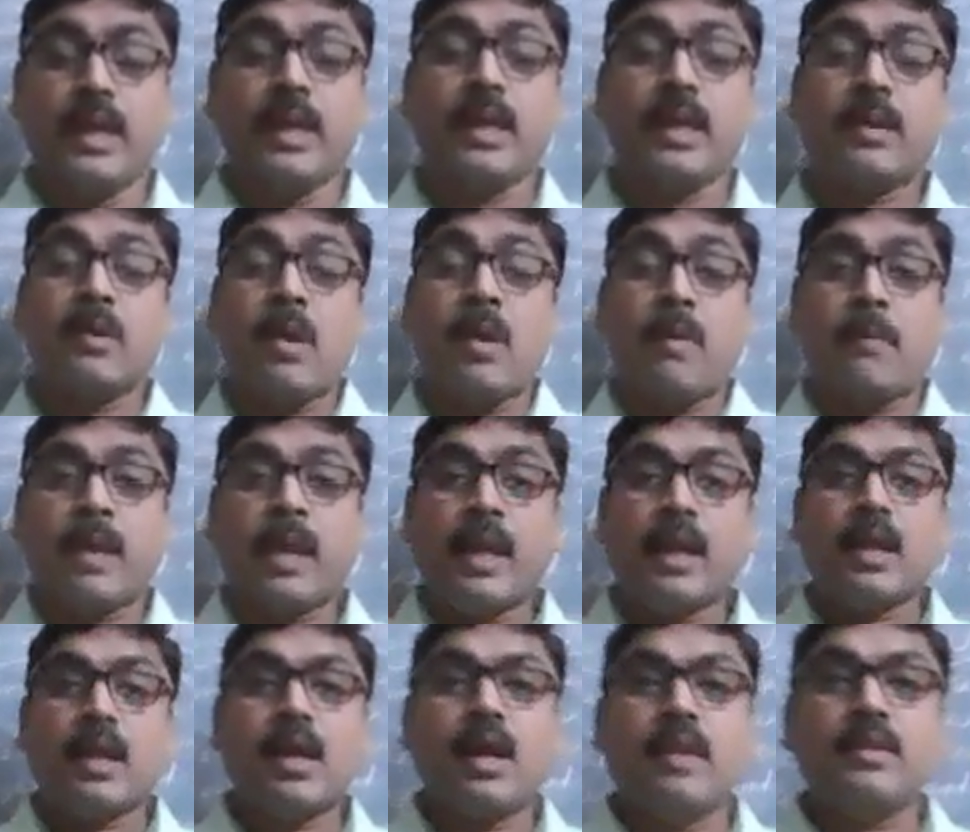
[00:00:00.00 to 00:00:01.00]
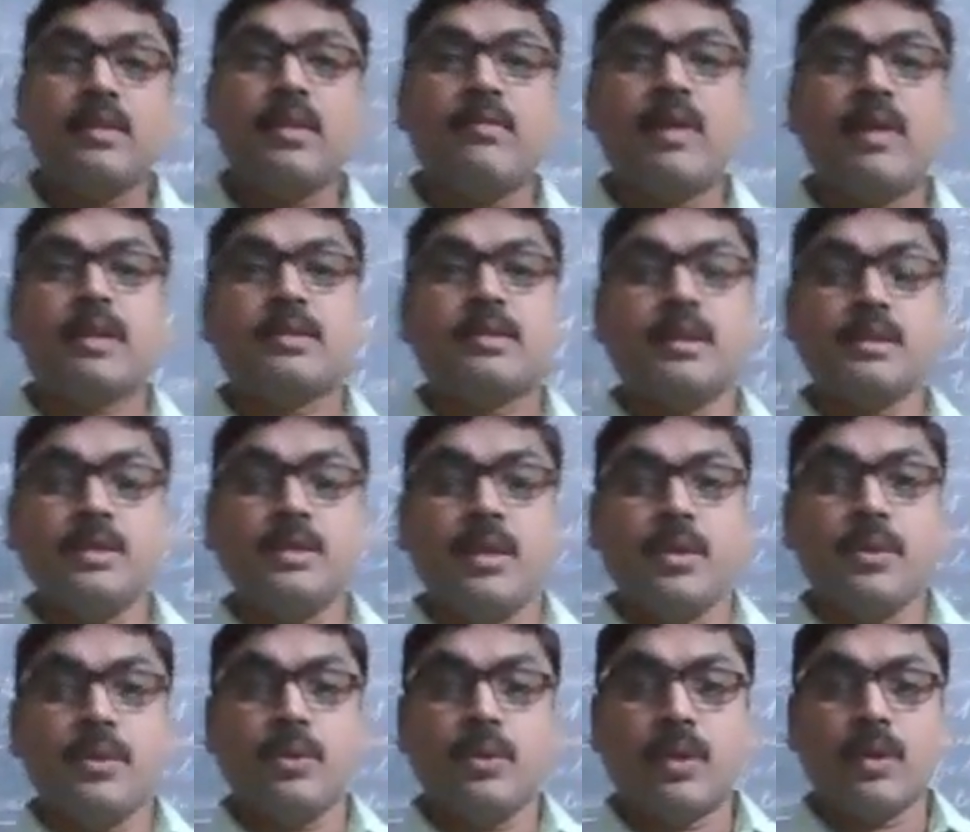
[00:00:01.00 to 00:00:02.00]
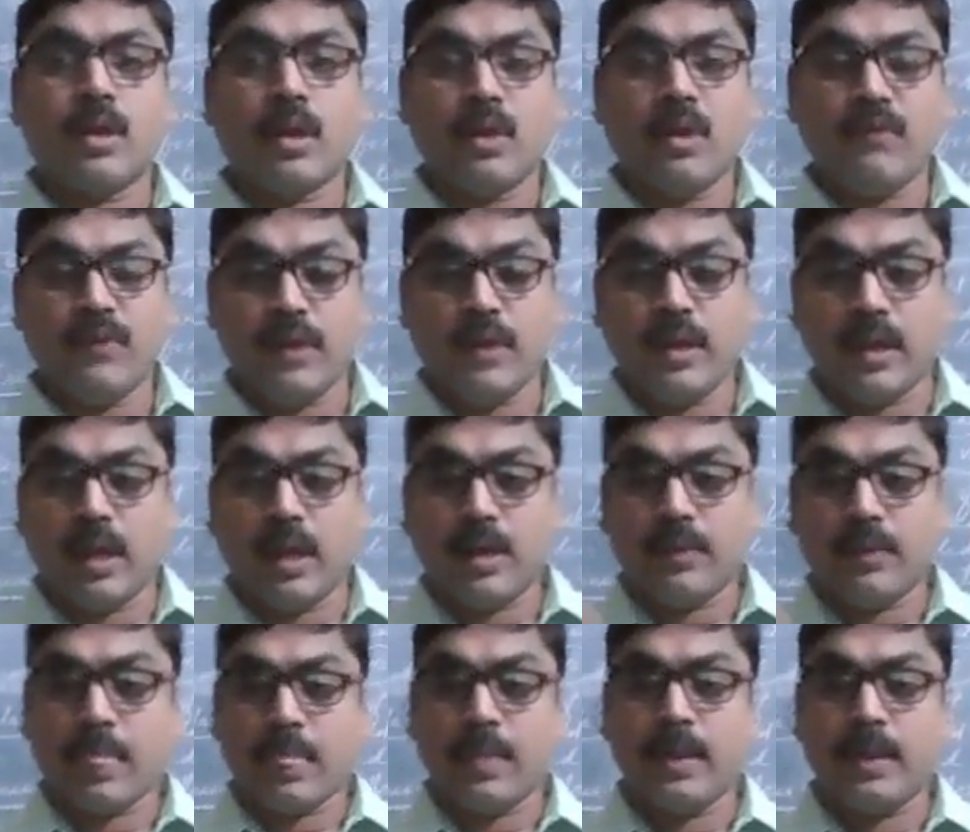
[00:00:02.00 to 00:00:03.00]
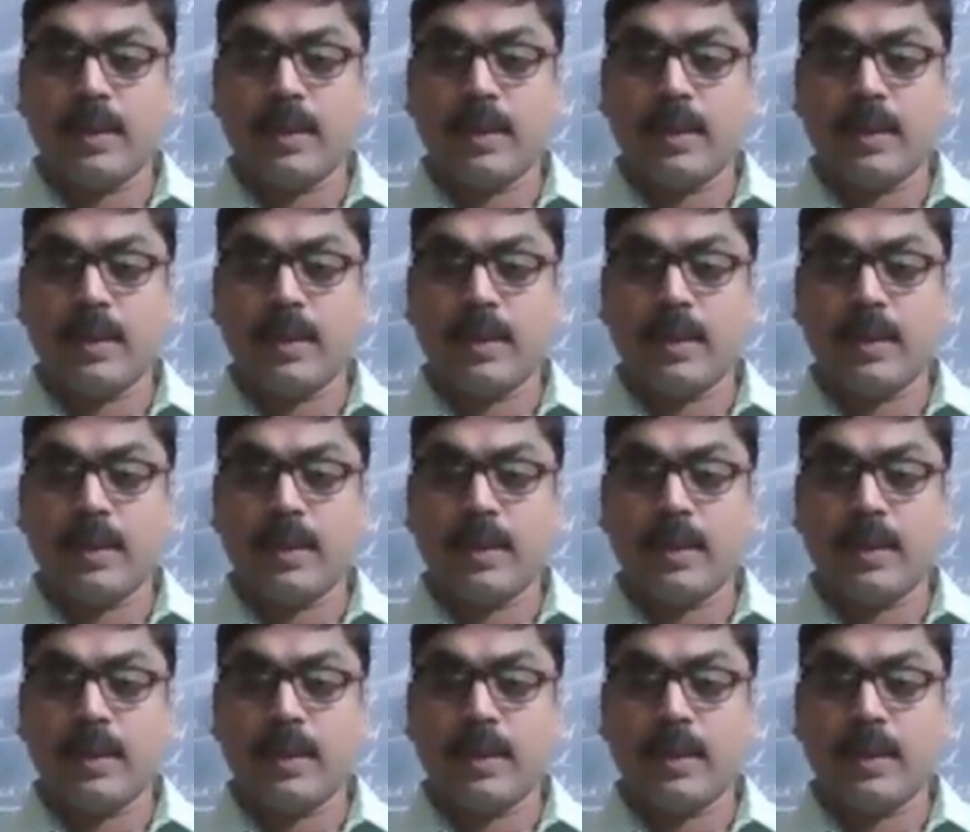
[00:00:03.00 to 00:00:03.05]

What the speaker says: in Maneka Gandhi versus Union of India.